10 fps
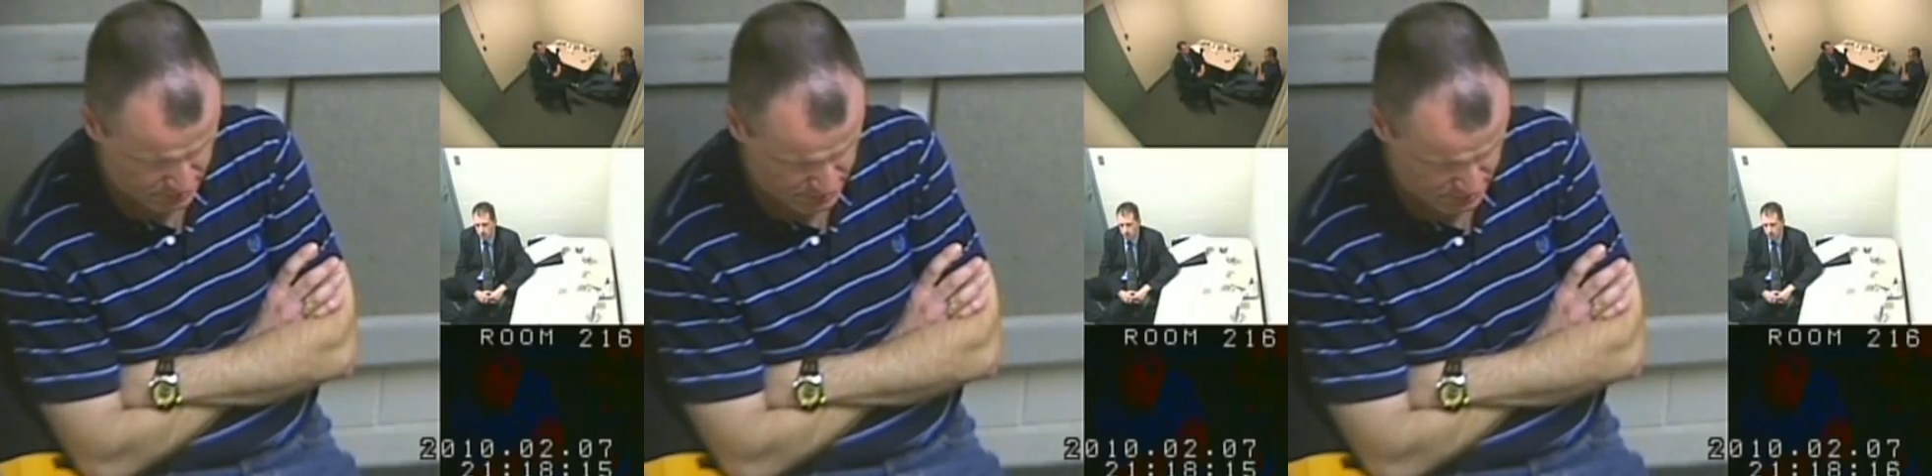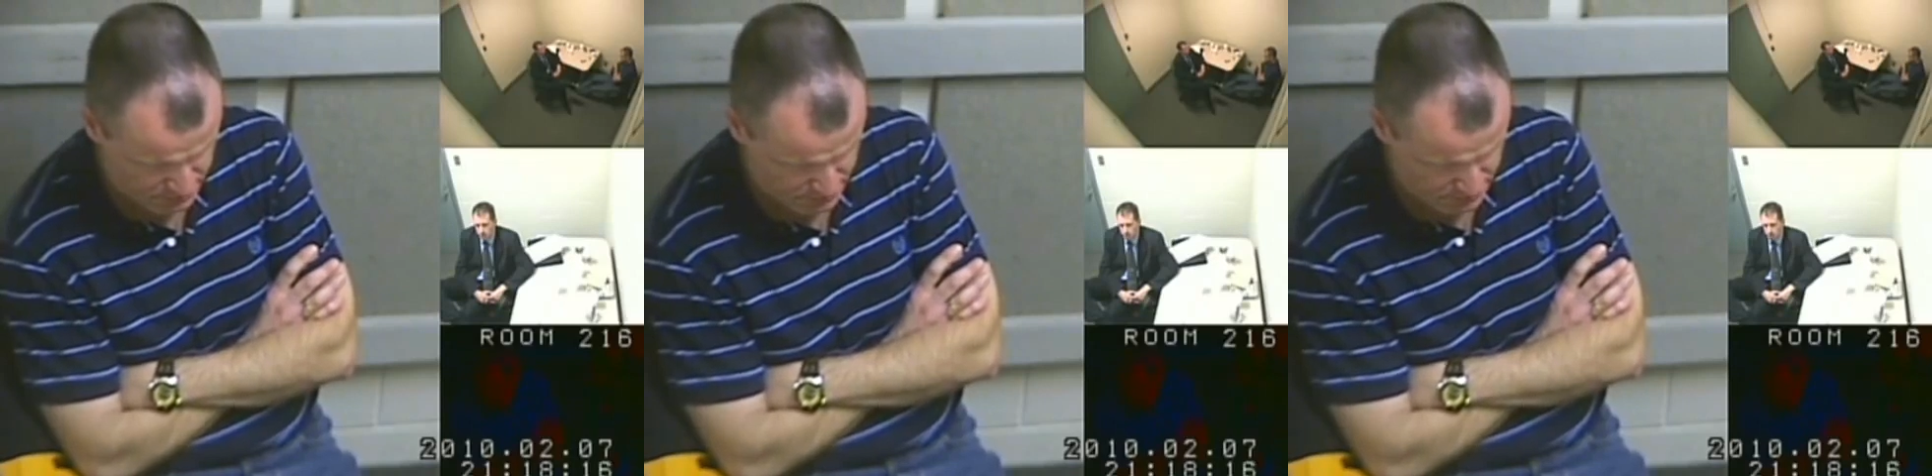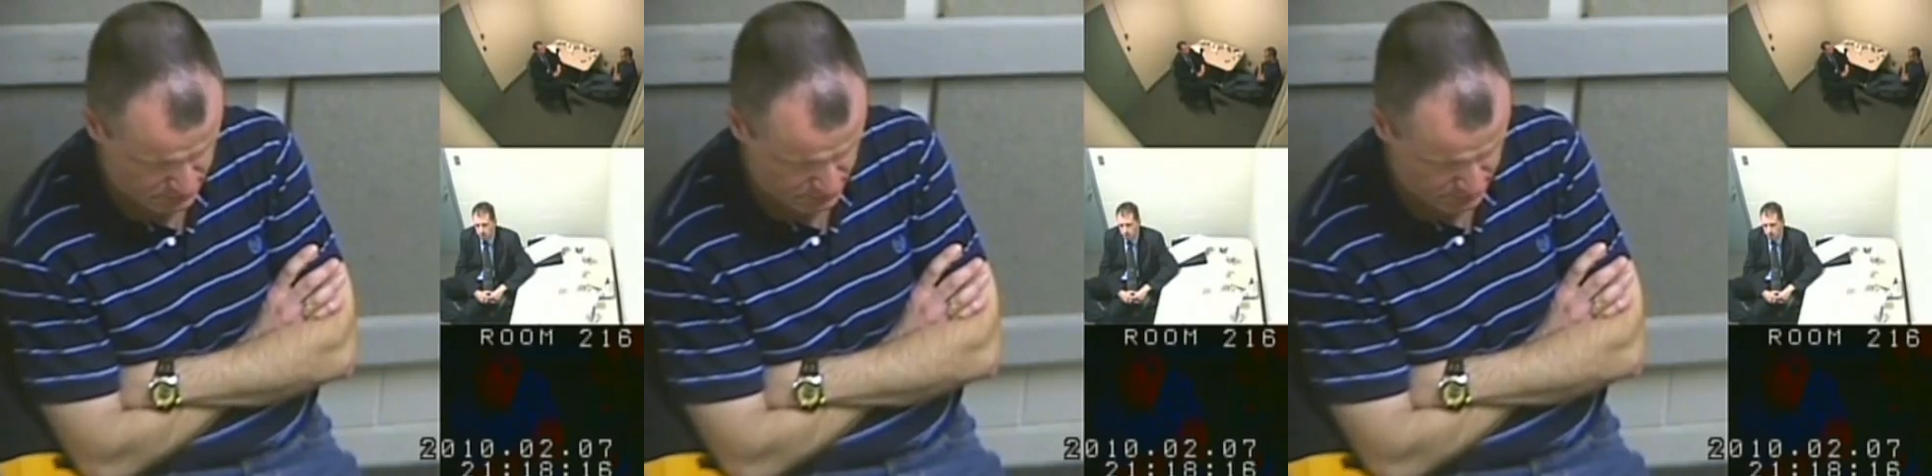but
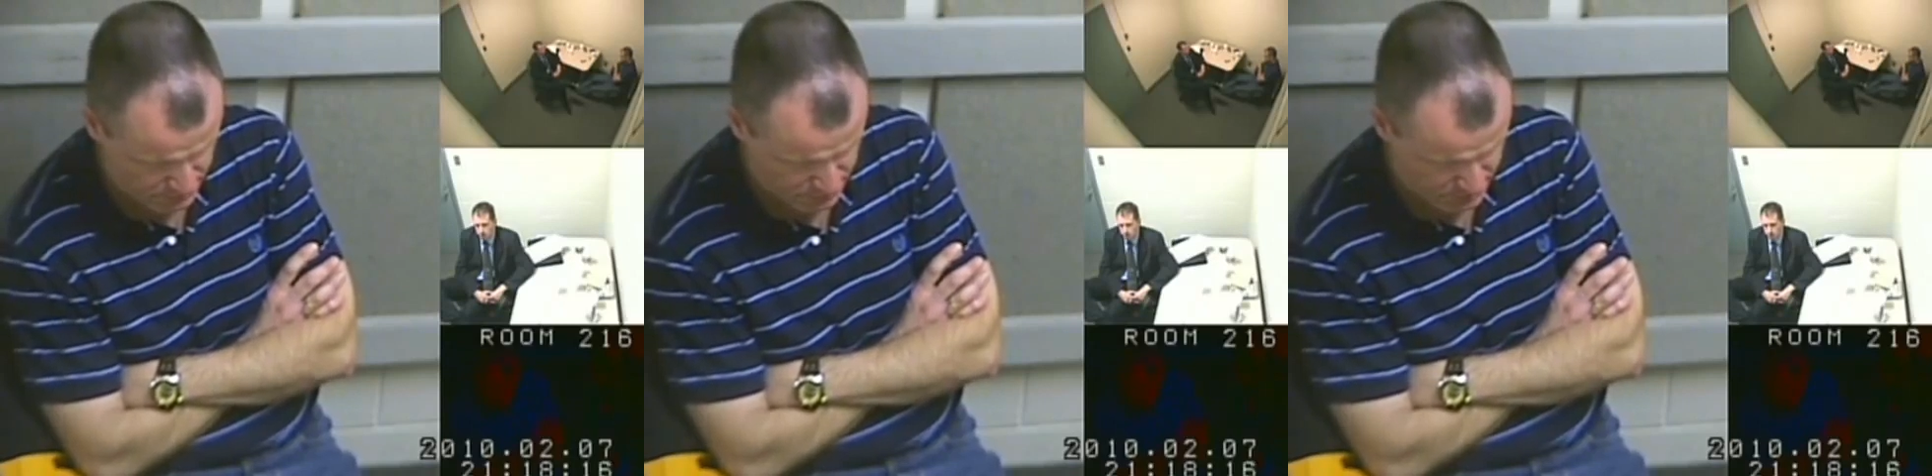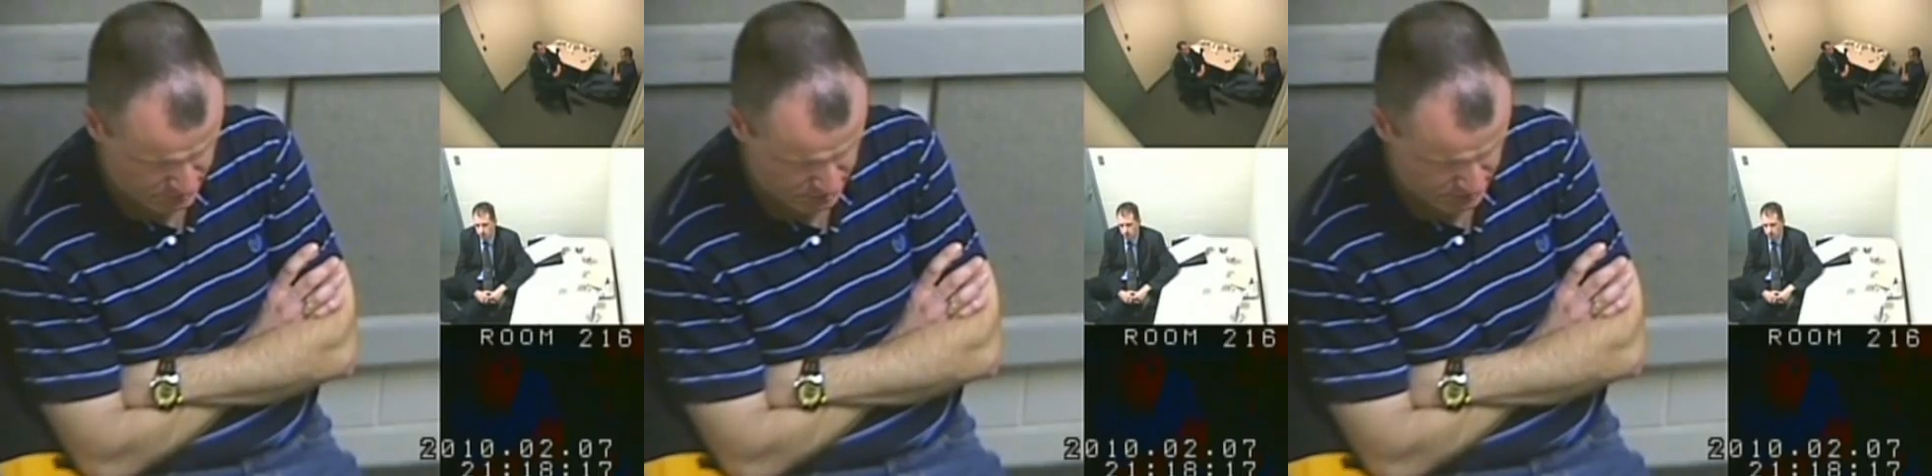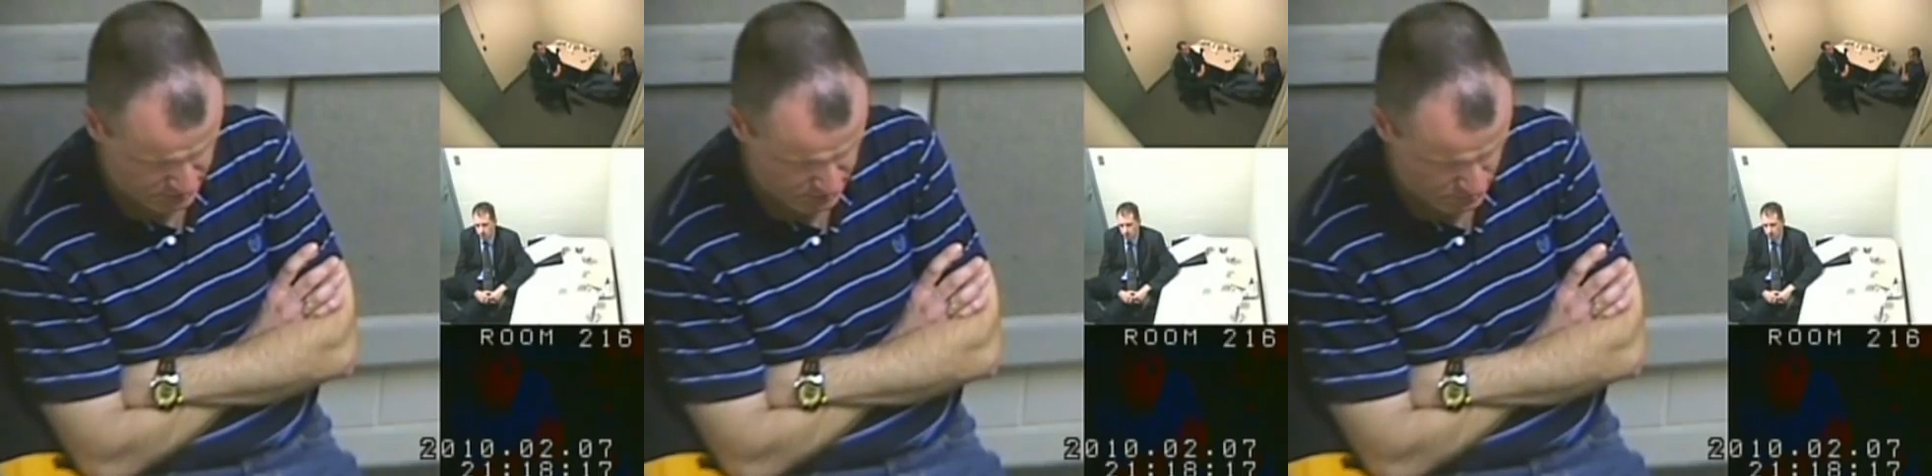weren't doing much
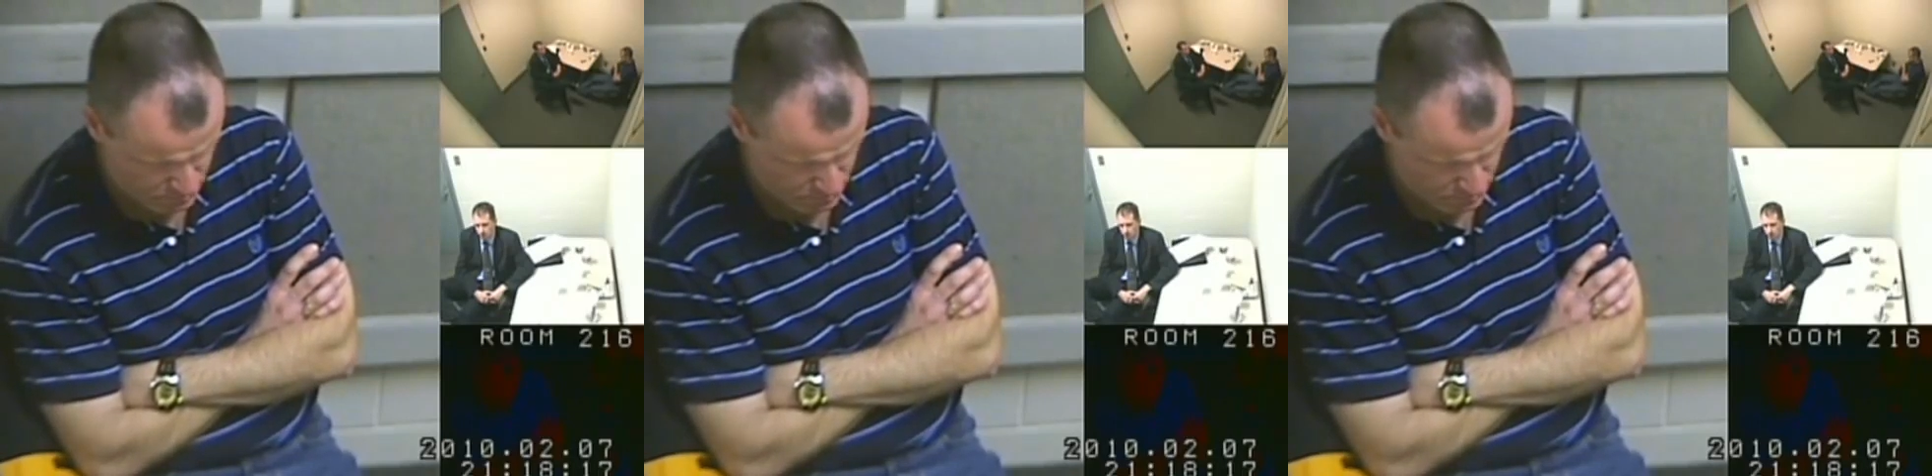else.